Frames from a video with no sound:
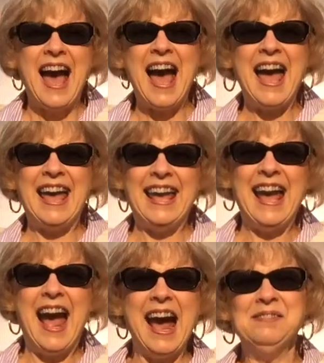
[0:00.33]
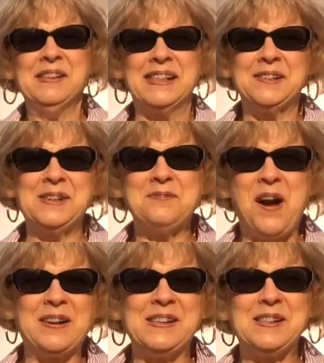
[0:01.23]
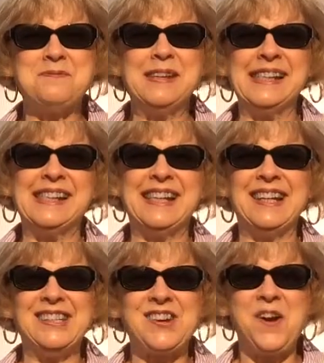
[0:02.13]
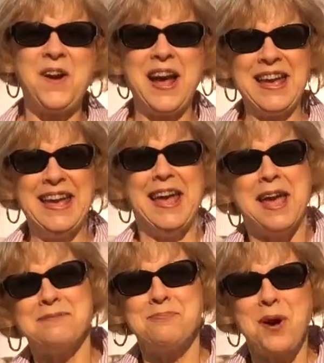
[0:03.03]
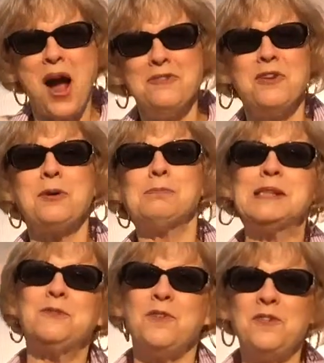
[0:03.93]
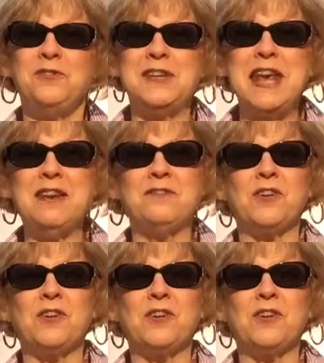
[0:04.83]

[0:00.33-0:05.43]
Hi, I'm Susan Waters from Exceeding Joy. In Proverbs 15,